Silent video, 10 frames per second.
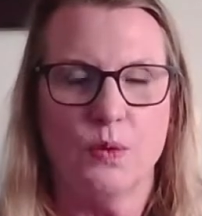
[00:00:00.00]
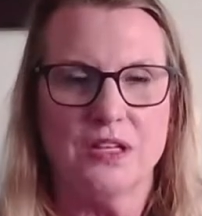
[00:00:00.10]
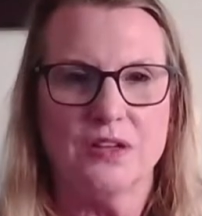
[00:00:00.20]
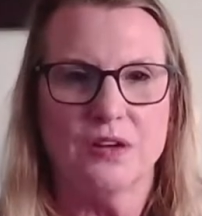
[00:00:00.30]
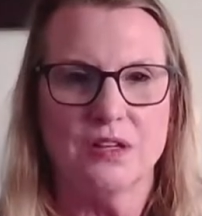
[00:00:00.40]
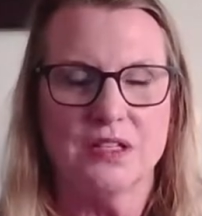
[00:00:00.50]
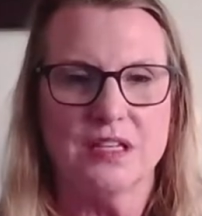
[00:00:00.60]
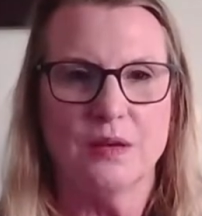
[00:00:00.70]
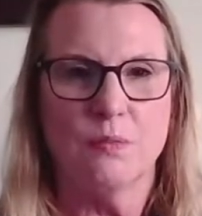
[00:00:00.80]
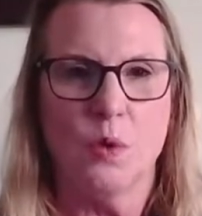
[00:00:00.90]
and we started to
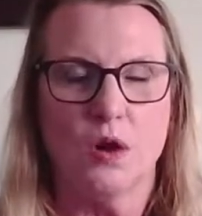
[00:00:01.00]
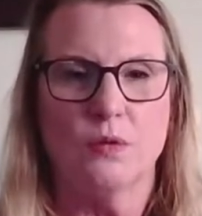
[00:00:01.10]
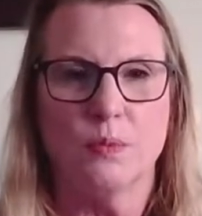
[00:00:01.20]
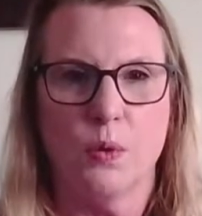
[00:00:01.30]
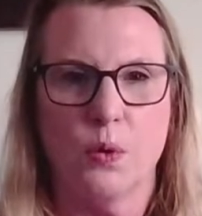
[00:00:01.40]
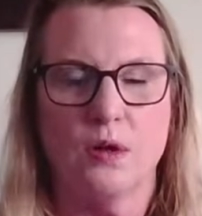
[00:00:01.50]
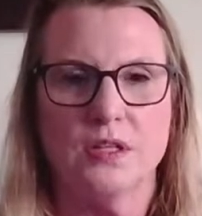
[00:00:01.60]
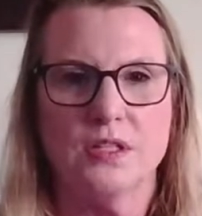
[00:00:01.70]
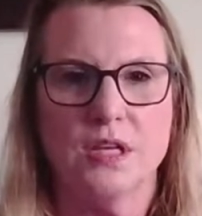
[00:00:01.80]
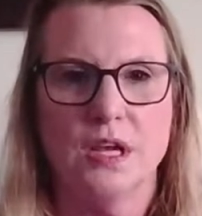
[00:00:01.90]
see more
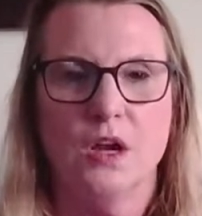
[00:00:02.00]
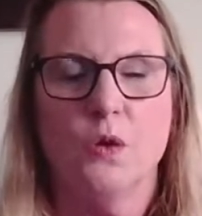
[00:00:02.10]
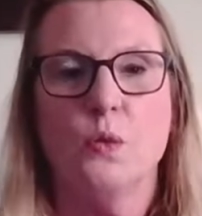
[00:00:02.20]
reports